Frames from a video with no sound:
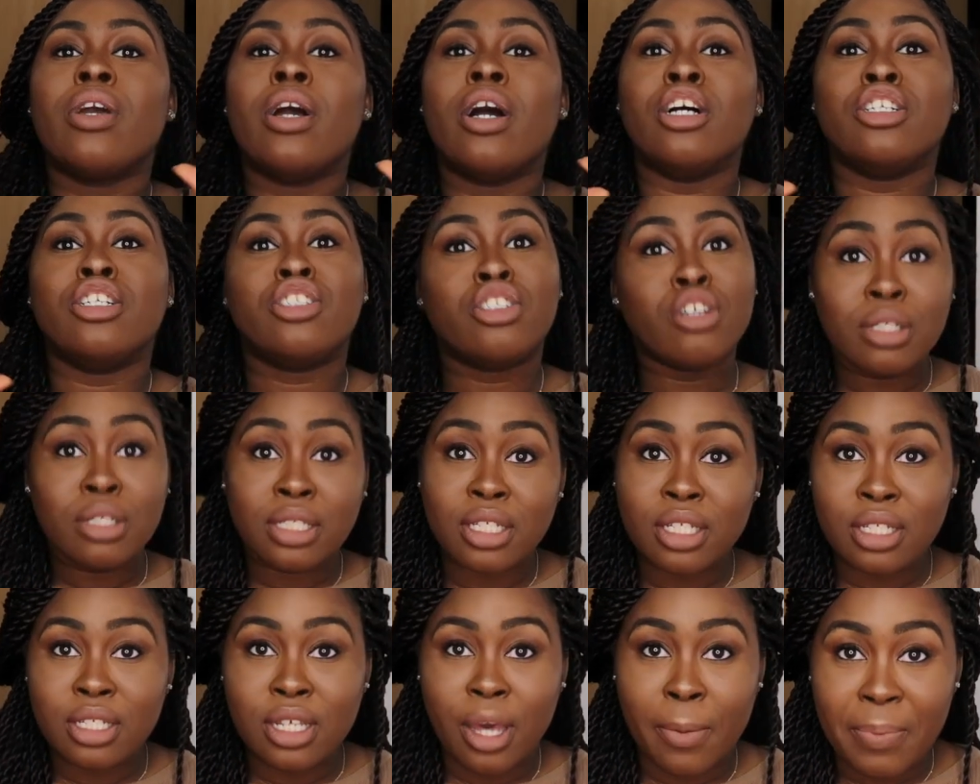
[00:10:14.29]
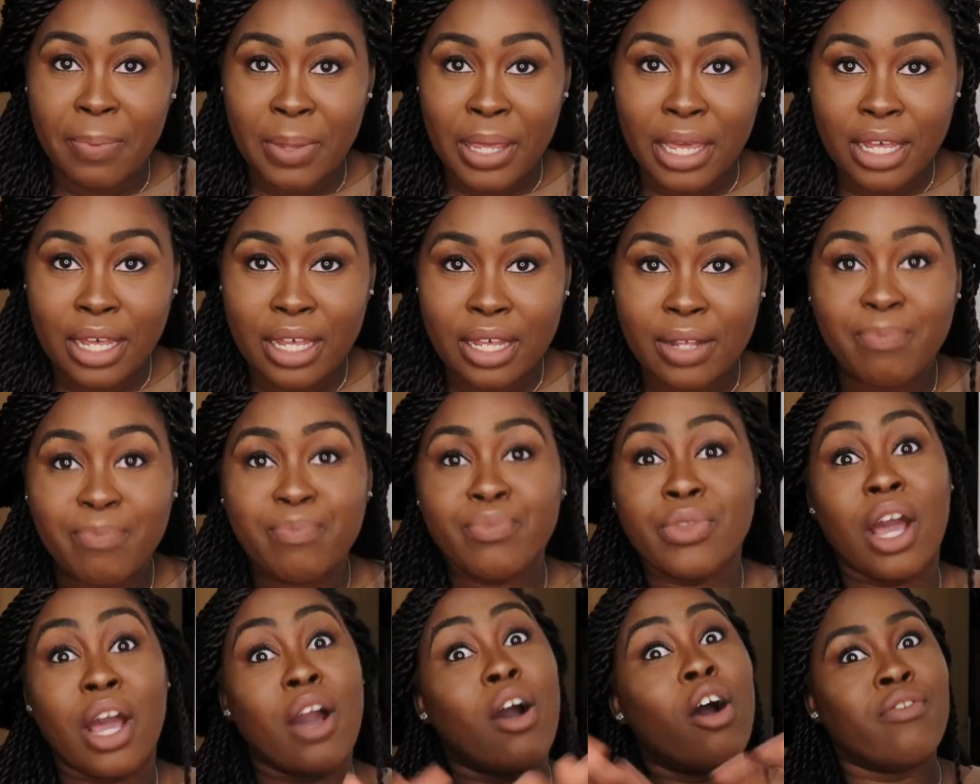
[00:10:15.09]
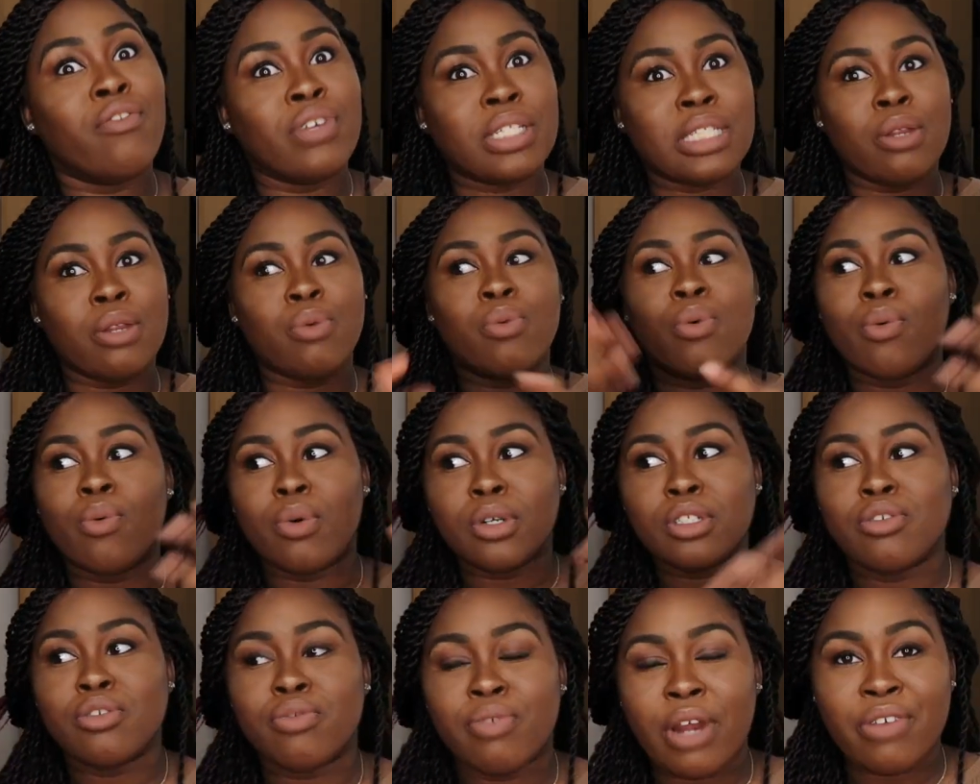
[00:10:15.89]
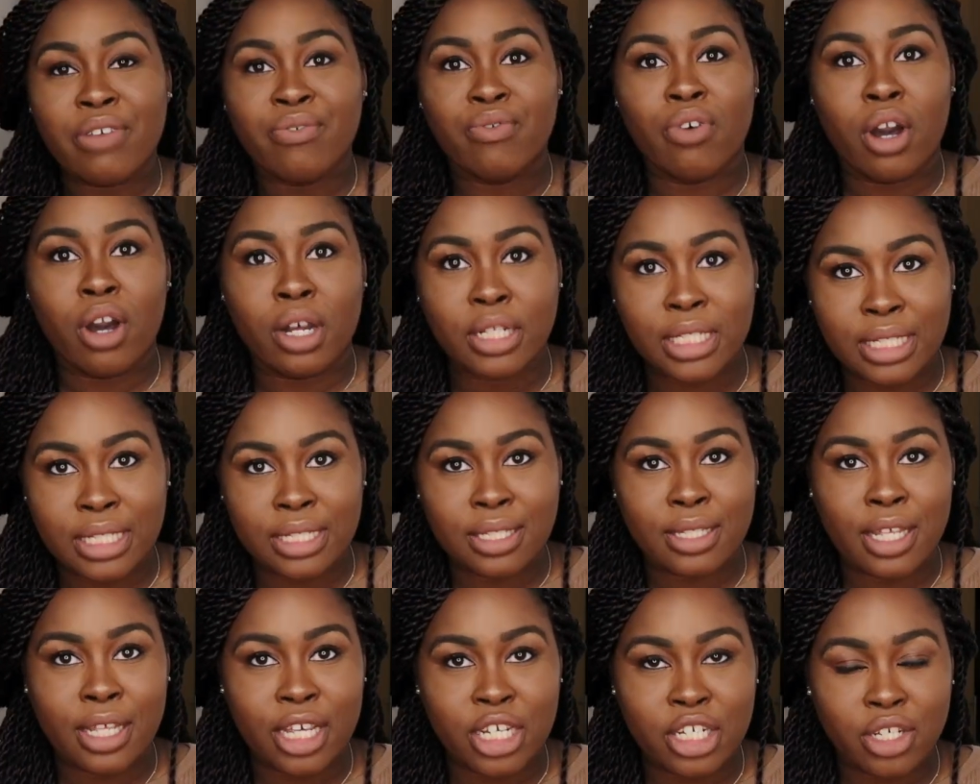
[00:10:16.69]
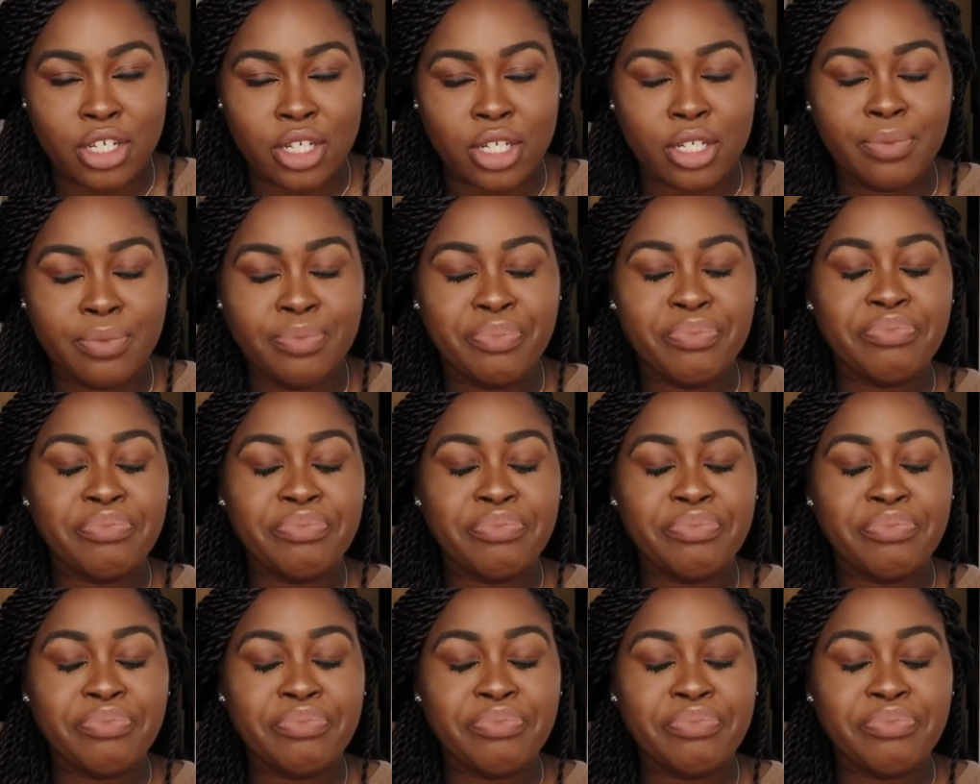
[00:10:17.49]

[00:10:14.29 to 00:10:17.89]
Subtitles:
a chosen topic that obviously we want to write for our dissertation,